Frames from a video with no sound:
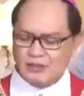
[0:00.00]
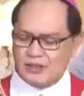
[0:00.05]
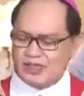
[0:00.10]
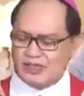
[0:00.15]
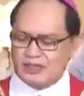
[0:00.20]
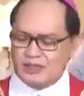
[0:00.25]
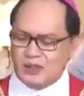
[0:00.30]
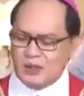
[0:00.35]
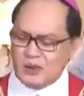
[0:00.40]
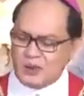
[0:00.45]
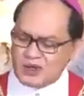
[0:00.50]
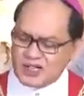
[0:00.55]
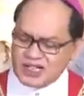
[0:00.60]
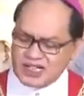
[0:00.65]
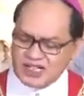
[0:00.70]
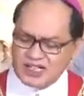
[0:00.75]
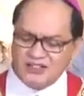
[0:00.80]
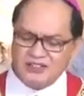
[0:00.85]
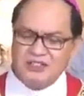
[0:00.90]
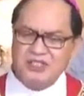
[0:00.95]
with
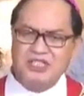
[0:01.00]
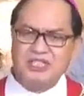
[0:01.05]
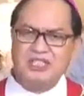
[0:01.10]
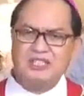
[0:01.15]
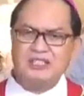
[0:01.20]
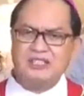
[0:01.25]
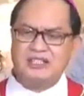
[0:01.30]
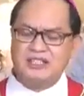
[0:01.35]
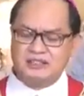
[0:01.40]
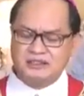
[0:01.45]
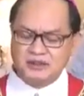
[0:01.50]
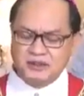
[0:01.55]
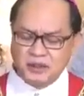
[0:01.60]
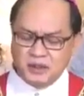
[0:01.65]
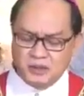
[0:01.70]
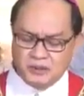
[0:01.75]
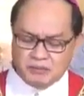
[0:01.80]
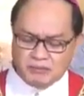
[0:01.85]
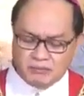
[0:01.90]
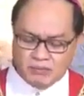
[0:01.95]
no conscience and
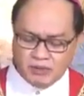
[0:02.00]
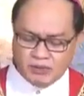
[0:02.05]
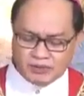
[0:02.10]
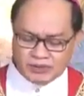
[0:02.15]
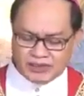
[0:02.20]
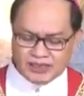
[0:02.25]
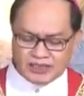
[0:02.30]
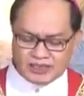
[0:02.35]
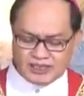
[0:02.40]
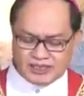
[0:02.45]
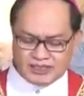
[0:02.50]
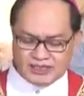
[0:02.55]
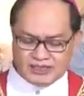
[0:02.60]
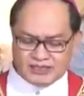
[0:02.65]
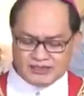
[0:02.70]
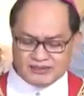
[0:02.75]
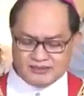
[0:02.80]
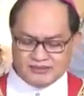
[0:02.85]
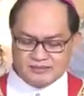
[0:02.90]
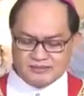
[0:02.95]
no
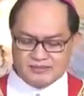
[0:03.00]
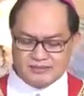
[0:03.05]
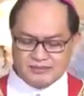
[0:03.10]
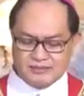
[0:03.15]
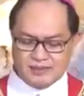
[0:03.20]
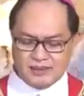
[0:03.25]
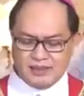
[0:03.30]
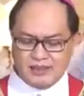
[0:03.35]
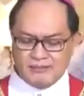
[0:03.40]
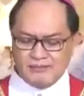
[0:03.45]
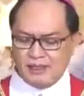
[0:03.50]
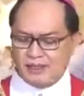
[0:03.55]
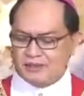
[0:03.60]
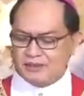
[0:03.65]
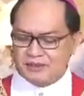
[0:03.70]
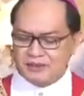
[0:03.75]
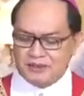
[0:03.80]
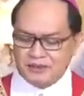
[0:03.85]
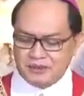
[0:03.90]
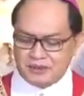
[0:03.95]
morals
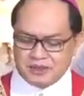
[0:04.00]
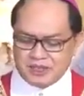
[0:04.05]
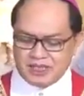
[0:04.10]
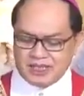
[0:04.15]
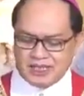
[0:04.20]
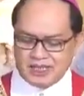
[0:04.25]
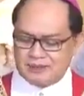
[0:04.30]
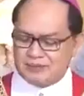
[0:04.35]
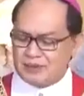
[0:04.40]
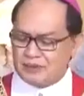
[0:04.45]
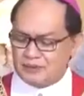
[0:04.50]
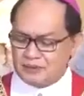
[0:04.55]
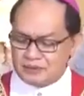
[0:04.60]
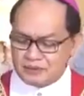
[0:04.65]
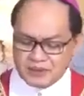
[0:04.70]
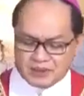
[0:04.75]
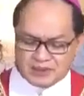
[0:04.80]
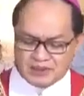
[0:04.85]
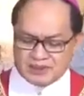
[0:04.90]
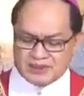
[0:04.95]
about using up the
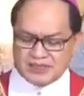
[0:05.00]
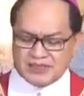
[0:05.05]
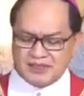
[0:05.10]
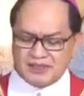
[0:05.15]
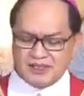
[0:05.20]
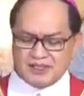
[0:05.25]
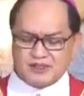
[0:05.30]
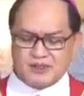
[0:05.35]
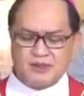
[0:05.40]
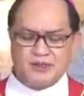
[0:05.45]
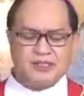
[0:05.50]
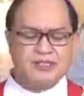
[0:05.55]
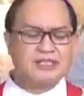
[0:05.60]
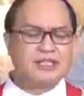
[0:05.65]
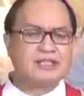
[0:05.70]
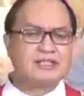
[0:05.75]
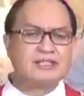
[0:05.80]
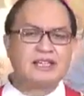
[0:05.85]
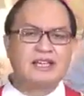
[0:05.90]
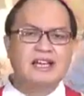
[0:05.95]
world's
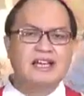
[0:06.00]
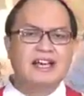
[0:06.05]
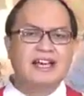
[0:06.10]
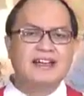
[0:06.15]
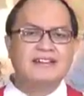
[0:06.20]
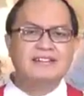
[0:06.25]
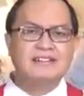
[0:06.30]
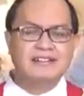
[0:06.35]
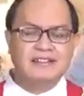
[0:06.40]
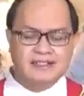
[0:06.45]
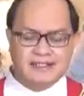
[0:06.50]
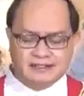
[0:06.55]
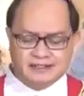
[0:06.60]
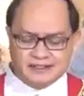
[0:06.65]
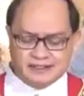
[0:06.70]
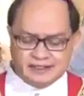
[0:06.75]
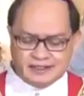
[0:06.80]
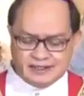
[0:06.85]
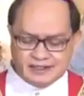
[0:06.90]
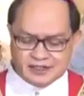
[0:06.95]
resources and
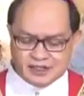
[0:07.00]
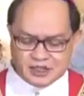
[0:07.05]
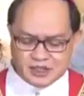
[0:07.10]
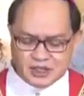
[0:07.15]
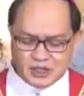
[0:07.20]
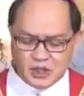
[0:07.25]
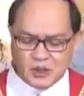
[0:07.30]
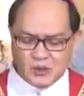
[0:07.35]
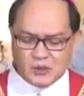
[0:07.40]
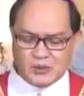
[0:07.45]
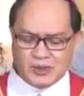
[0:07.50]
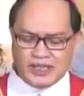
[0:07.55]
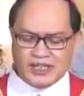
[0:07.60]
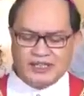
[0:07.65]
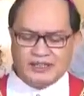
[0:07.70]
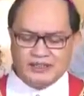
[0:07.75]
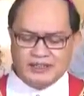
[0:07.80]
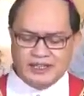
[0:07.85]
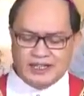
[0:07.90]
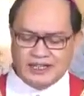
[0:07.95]
literally
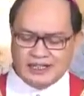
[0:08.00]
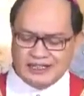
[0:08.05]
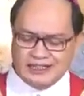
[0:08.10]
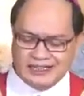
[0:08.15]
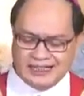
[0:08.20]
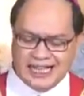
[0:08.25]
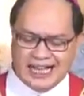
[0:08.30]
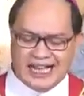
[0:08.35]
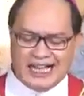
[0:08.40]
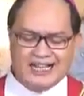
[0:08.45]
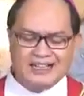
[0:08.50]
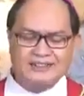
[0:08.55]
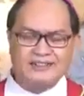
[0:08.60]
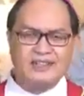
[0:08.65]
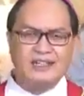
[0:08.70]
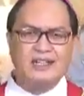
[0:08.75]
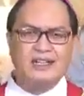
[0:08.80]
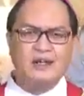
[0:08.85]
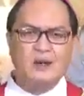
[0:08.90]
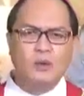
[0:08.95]
choking
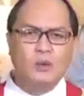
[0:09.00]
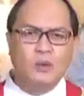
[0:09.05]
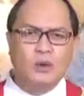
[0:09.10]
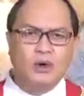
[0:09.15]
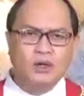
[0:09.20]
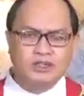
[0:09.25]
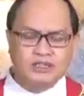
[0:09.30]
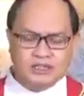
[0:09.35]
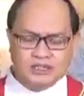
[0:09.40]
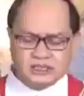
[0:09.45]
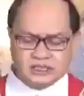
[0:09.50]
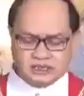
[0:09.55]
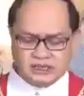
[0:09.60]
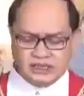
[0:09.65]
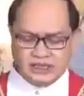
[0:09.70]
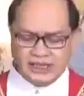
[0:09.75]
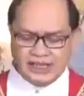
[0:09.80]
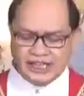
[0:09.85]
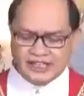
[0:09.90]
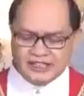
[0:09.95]
land,
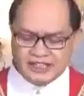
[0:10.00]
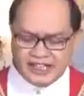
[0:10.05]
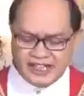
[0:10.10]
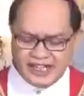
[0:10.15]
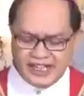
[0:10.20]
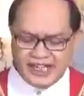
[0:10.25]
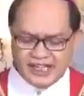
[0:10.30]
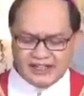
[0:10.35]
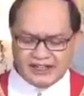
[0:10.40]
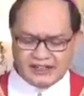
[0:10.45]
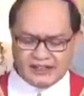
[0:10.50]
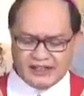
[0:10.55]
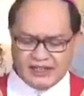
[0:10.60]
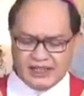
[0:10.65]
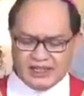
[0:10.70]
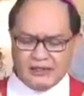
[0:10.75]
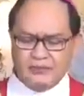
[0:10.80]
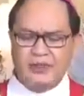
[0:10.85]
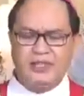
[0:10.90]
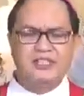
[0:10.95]
water, and air
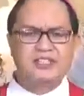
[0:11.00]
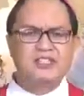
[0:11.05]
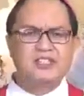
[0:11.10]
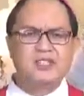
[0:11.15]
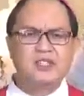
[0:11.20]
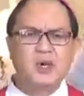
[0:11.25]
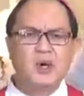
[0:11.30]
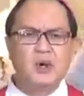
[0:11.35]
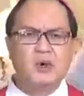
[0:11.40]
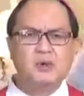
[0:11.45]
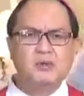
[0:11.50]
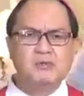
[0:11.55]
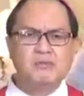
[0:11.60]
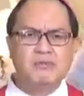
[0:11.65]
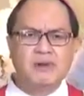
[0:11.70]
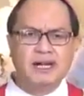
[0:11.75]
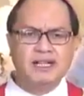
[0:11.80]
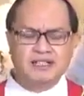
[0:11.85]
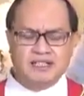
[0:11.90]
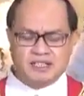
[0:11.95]
with so
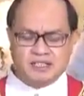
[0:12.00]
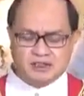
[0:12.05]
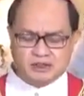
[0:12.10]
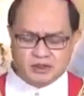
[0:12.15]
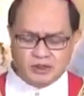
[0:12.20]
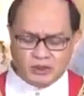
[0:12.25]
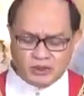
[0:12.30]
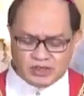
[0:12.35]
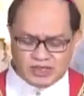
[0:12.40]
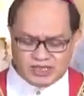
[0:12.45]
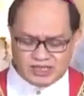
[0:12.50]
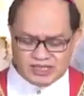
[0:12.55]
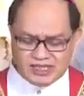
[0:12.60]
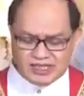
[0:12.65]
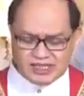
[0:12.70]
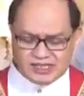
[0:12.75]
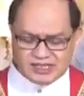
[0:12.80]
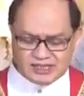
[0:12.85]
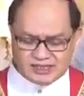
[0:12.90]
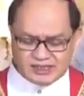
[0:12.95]
much
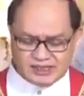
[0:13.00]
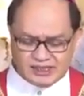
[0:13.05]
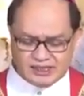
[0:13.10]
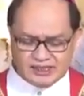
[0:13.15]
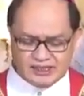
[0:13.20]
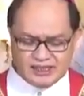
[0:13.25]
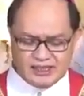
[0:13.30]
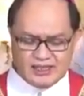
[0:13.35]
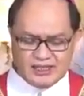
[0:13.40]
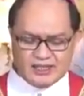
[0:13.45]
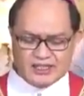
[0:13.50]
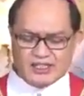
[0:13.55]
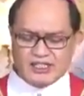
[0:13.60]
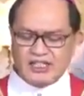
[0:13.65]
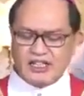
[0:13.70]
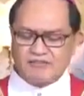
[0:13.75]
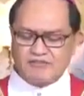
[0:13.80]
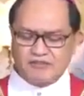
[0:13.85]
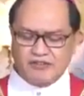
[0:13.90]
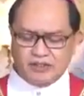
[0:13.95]
toxicity,
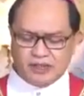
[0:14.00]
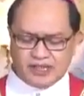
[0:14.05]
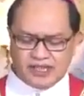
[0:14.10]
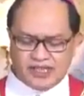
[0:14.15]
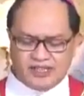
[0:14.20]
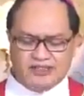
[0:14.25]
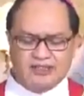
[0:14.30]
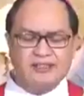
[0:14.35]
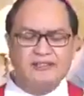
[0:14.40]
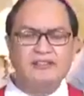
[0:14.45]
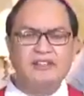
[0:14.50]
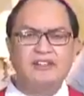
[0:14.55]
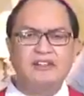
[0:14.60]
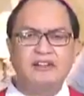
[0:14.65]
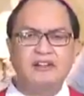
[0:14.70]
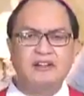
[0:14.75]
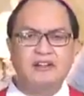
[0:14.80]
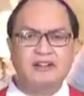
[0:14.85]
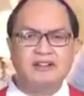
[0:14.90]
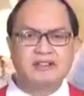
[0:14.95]
suffocating the
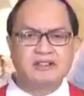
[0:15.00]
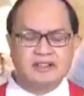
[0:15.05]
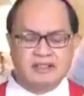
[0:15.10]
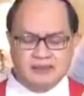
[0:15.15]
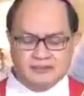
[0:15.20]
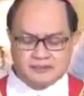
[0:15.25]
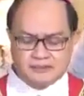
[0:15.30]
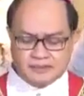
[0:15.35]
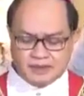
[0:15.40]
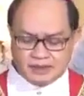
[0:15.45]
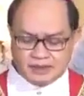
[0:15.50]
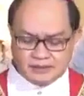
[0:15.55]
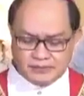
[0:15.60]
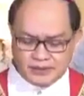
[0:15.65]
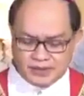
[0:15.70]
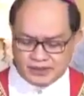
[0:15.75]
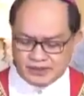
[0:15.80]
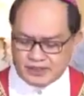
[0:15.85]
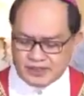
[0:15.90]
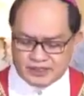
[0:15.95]
earth
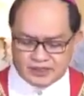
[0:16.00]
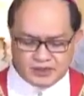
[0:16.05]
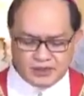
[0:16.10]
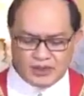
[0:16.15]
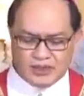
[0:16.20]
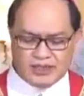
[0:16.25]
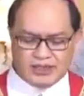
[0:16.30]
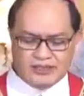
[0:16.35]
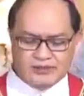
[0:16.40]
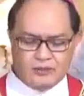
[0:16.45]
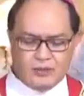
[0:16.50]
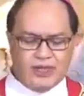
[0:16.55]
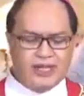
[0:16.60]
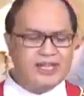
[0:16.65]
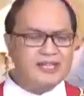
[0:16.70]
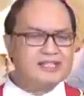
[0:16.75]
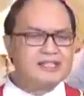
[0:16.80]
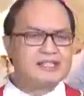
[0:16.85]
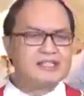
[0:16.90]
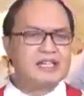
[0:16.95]
with solid
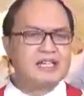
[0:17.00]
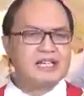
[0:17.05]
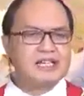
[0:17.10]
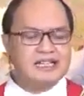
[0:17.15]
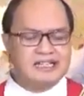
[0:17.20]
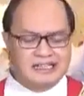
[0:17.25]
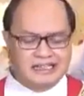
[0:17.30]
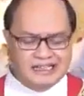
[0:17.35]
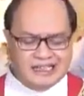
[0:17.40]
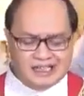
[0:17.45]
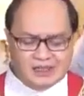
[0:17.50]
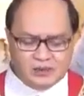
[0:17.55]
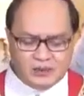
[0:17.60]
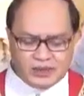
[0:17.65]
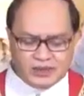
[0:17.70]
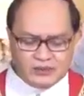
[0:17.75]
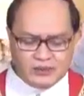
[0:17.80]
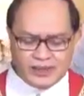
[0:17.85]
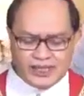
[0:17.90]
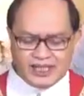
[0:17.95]
waste,
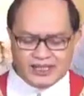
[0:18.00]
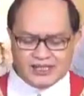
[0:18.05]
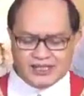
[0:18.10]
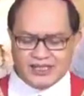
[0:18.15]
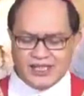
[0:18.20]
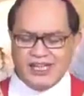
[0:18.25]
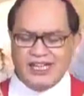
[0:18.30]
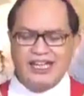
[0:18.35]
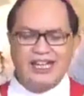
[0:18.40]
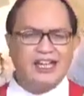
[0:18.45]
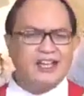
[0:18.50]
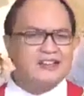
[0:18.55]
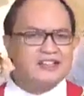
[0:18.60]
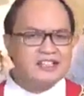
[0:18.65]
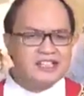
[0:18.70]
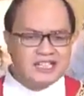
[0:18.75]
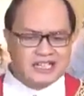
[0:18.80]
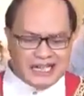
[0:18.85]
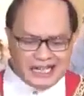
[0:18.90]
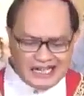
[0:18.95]
liquid waste,
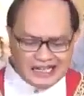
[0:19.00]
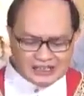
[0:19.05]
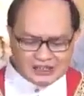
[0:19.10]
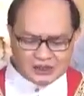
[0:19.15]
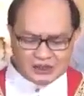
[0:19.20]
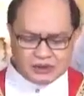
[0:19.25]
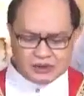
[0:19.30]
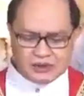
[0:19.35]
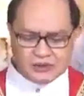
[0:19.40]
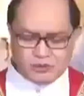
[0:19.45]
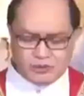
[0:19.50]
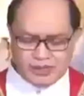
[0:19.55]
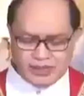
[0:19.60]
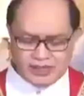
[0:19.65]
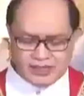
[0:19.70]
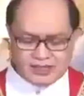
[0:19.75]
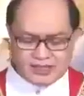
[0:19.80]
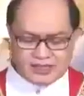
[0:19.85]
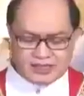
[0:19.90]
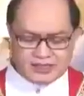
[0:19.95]
and gaseous
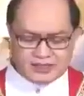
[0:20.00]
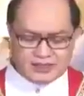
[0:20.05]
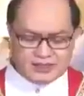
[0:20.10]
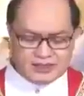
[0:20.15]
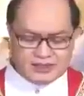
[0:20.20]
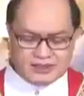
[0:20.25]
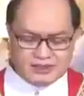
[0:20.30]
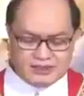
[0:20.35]
waste,